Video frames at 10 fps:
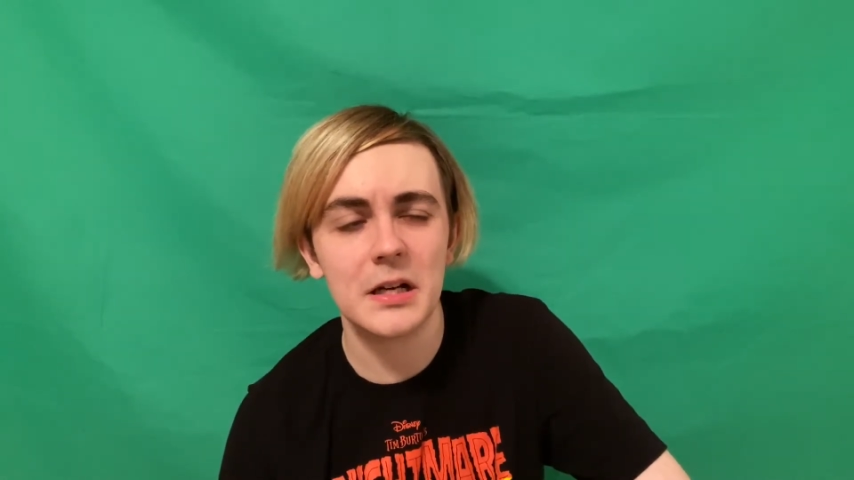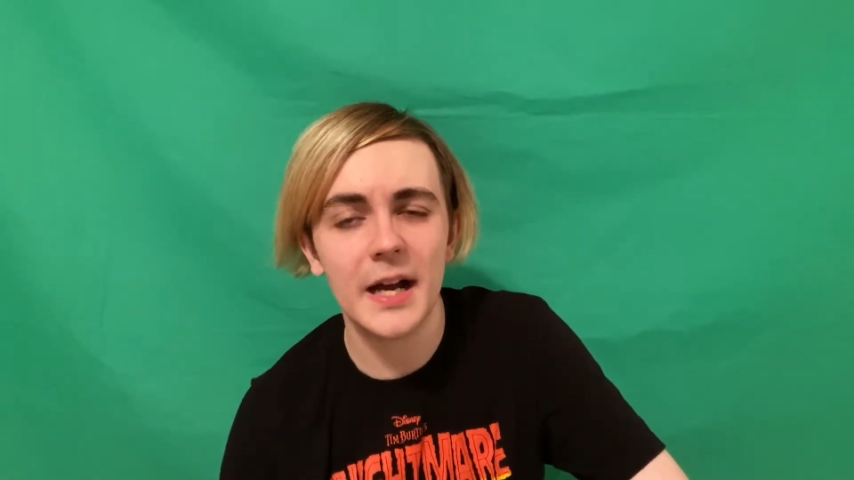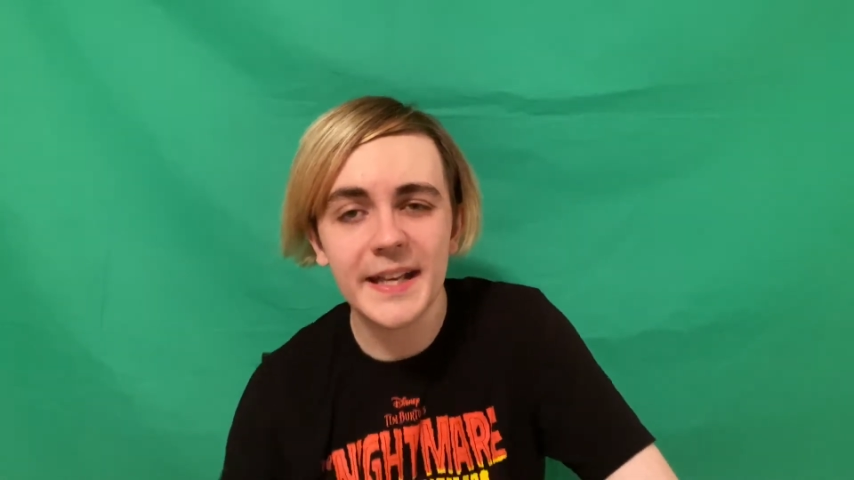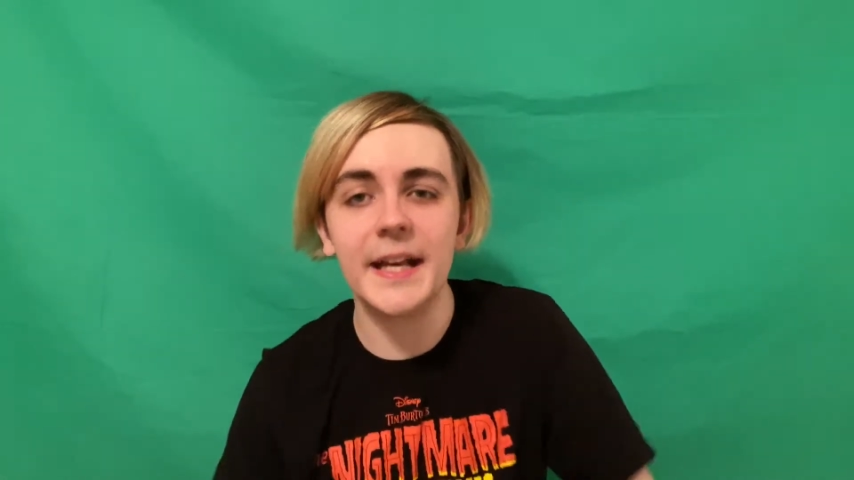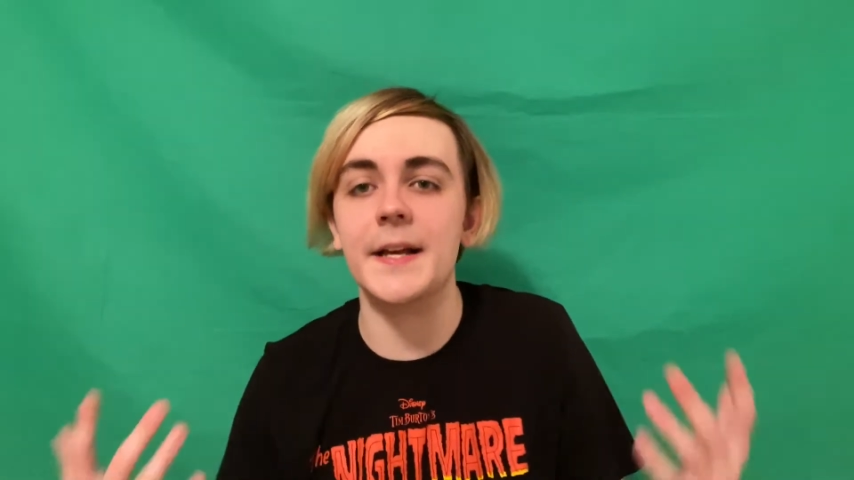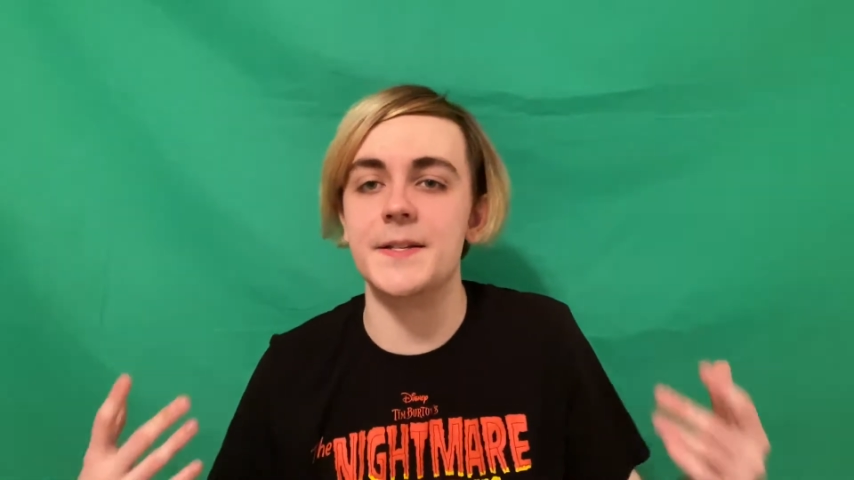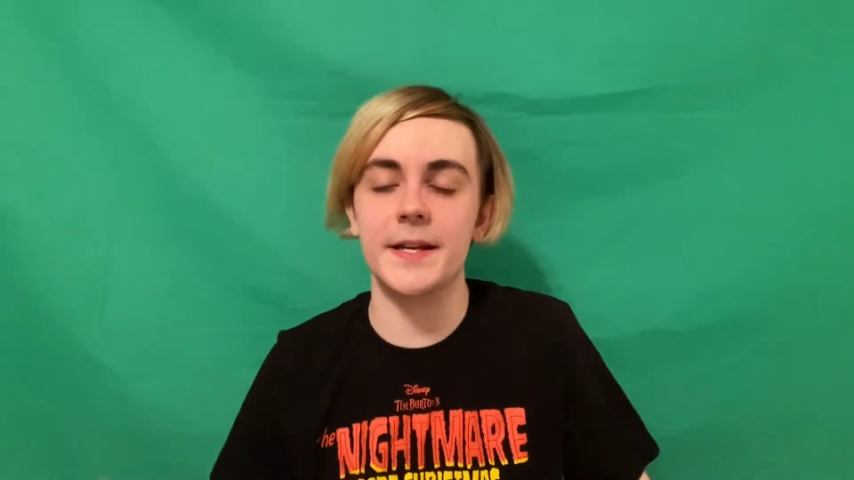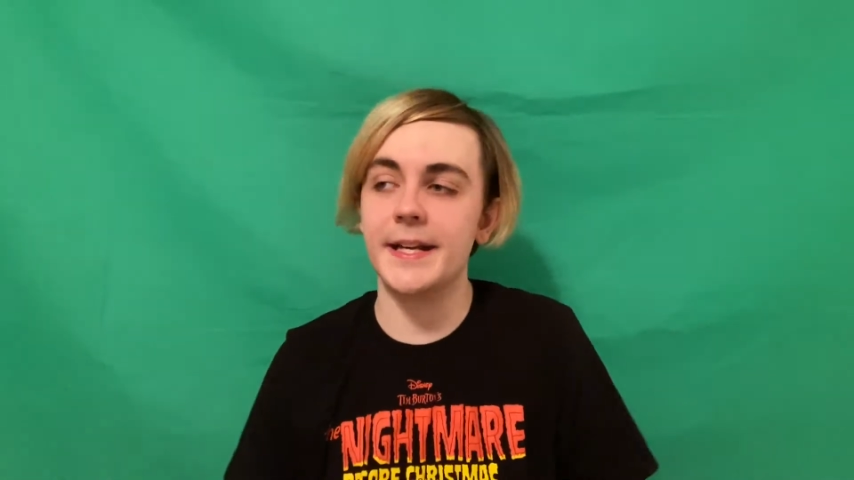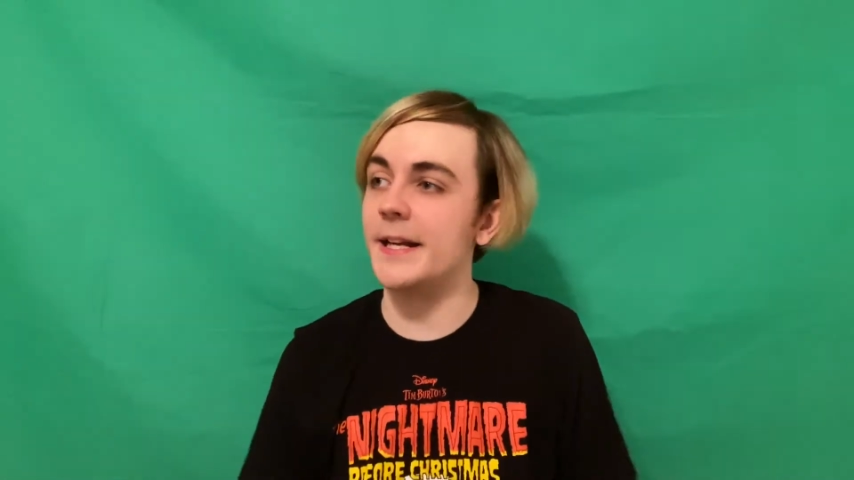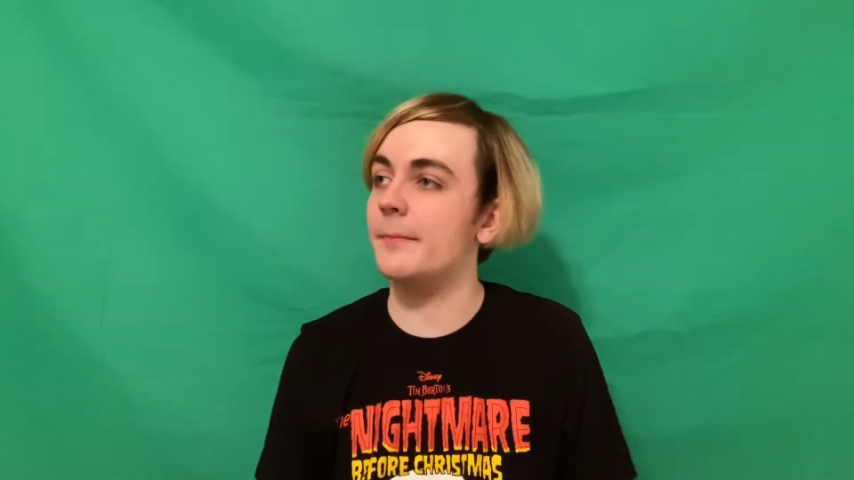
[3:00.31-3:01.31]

I guess I can't